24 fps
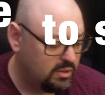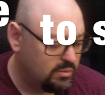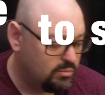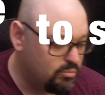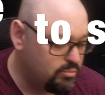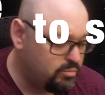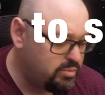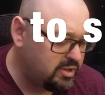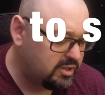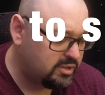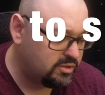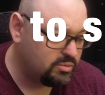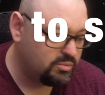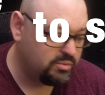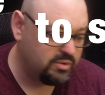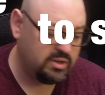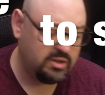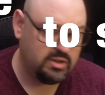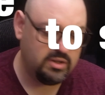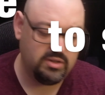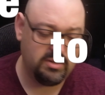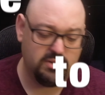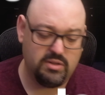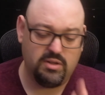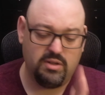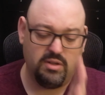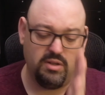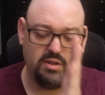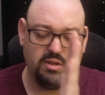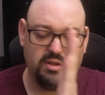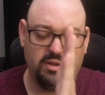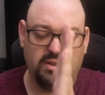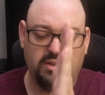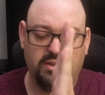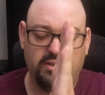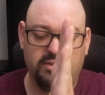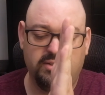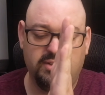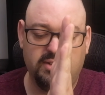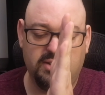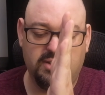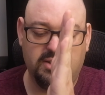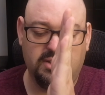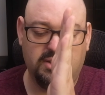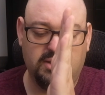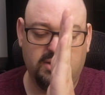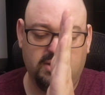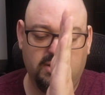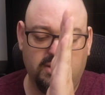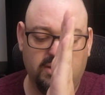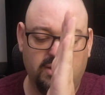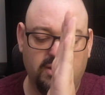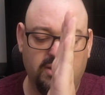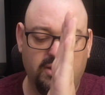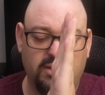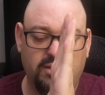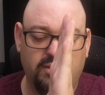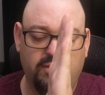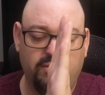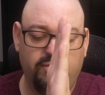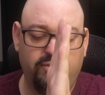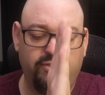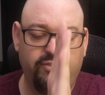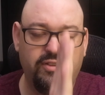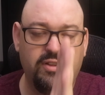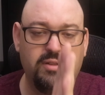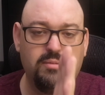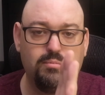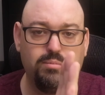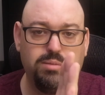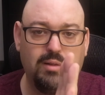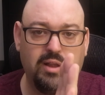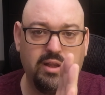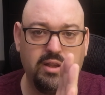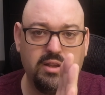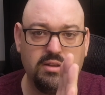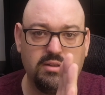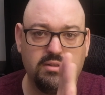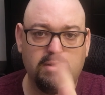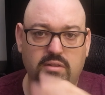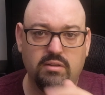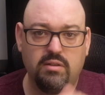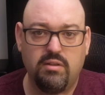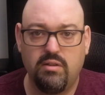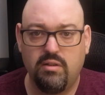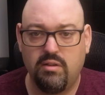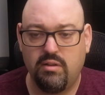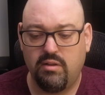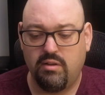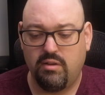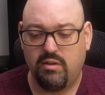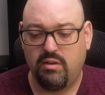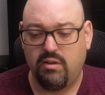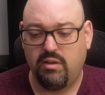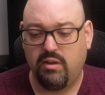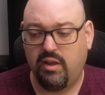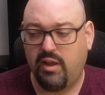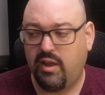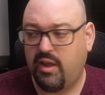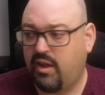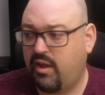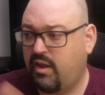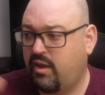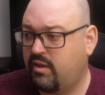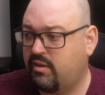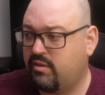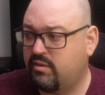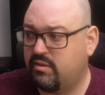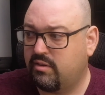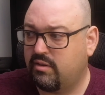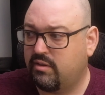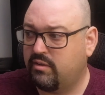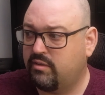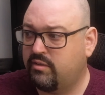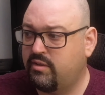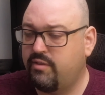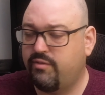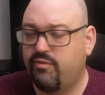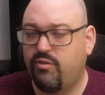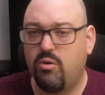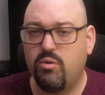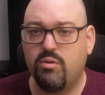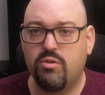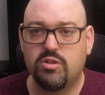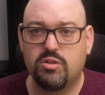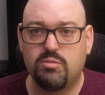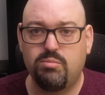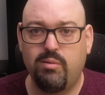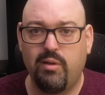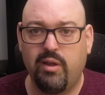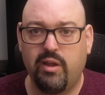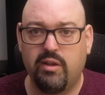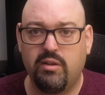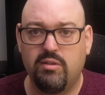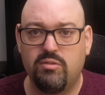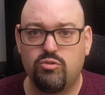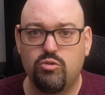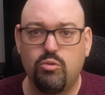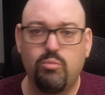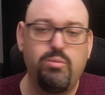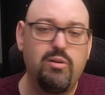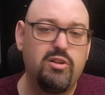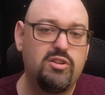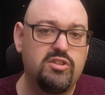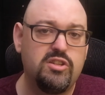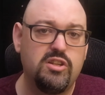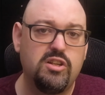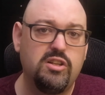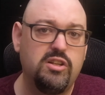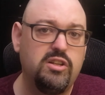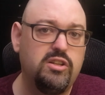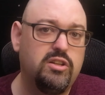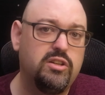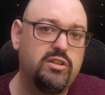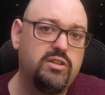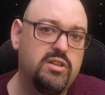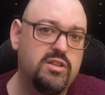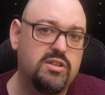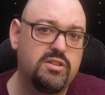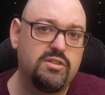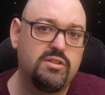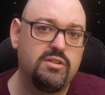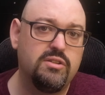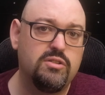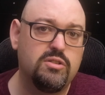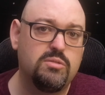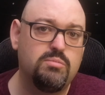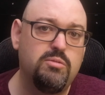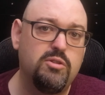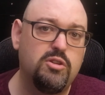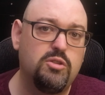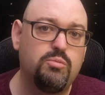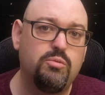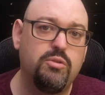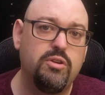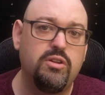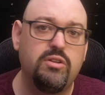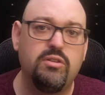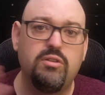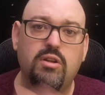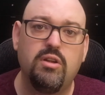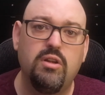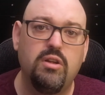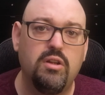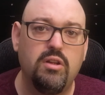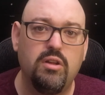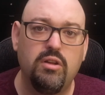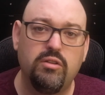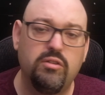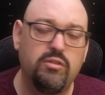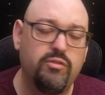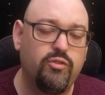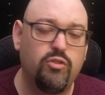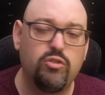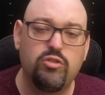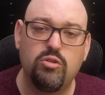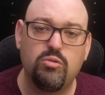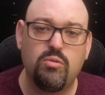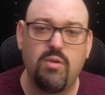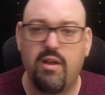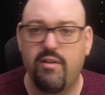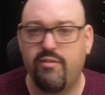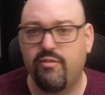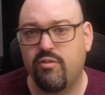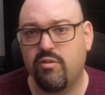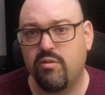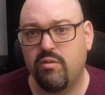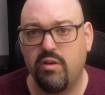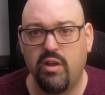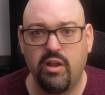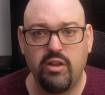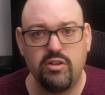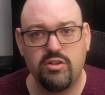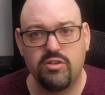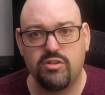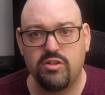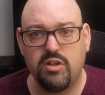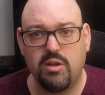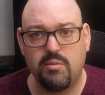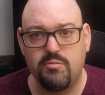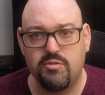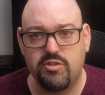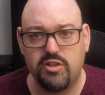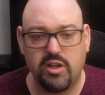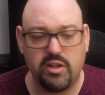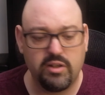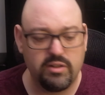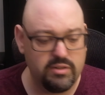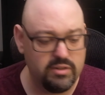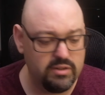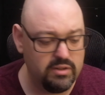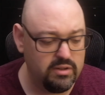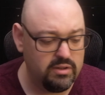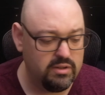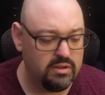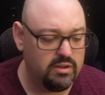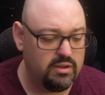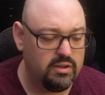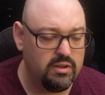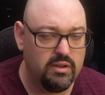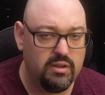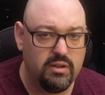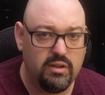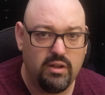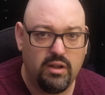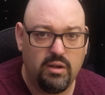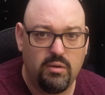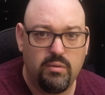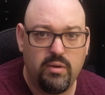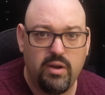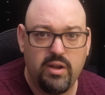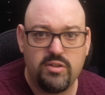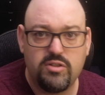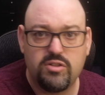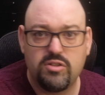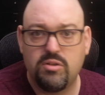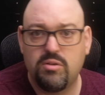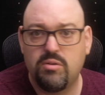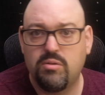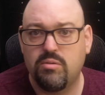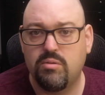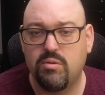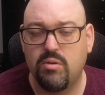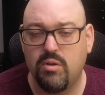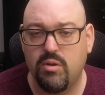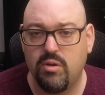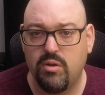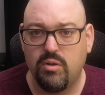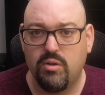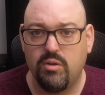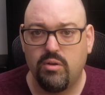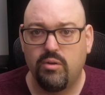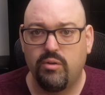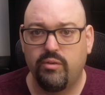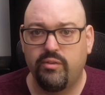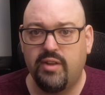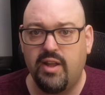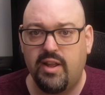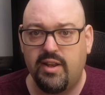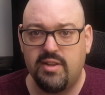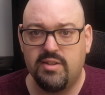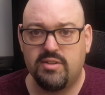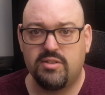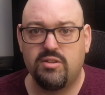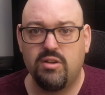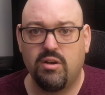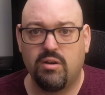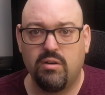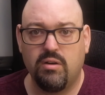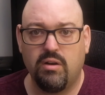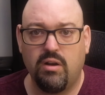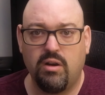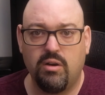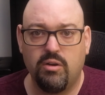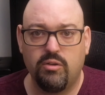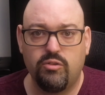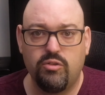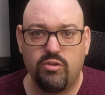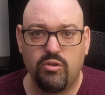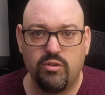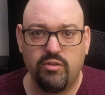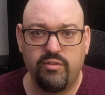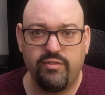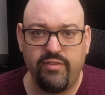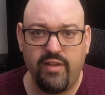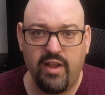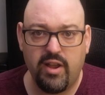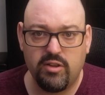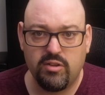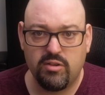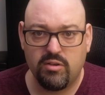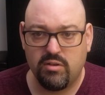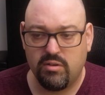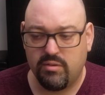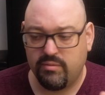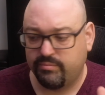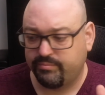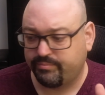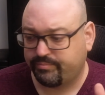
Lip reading: between the film plane and the focus plane. So basically the distance between the photographer and the subject. All right, so that is our third factor